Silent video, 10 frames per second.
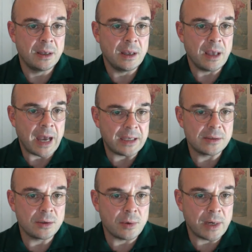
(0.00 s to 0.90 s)

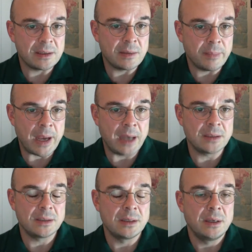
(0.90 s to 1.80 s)
has a great
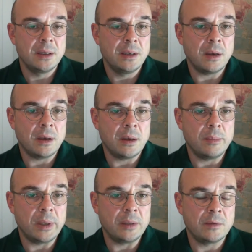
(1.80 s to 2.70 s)
impact,
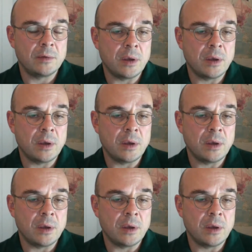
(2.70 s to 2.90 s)
but